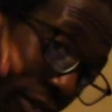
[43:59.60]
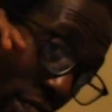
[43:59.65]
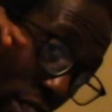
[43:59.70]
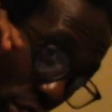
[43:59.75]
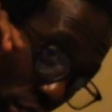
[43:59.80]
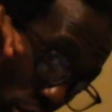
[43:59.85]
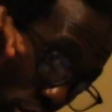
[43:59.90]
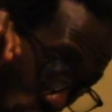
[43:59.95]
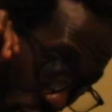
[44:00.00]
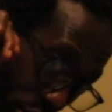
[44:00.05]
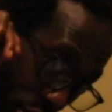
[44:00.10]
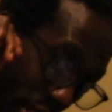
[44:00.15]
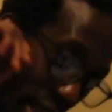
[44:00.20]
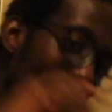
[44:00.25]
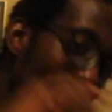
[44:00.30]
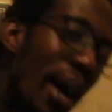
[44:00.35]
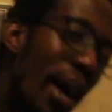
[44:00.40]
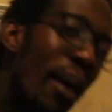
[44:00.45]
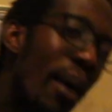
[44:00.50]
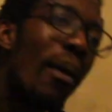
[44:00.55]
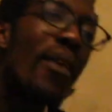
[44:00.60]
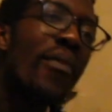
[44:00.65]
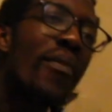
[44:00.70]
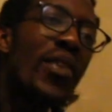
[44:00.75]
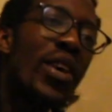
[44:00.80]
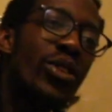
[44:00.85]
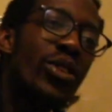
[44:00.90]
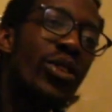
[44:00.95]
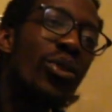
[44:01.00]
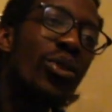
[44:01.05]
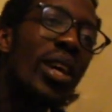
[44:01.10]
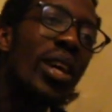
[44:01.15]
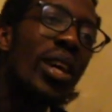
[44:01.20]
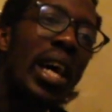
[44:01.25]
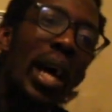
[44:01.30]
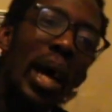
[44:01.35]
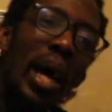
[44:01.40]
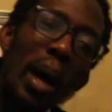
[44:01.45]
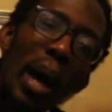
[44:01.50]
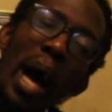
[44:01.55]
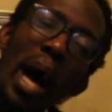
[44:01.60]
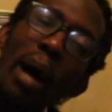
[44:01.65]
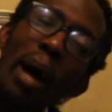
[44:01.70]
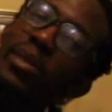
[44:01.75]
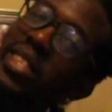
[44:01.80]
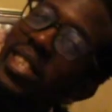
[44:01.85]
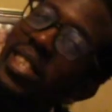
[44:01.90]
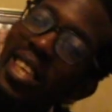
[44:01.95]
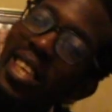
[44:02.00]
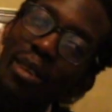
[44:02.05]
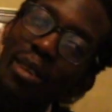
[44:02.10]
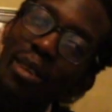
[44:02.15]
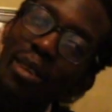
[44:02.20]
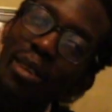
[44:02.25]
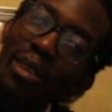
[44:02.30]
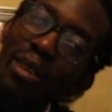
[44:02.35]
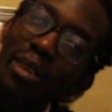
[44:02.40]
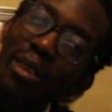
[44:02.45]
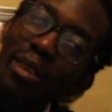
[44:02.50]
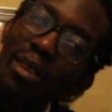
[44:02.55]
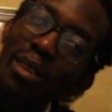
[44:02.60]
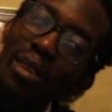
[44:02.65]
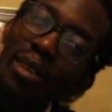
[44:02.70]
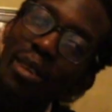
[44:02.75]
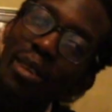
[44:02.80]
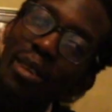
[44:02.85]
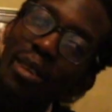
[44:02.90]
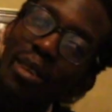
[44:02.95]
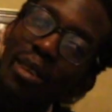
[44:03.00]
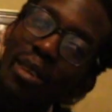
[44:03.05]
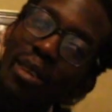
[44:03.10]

these laws. But I'm still me. These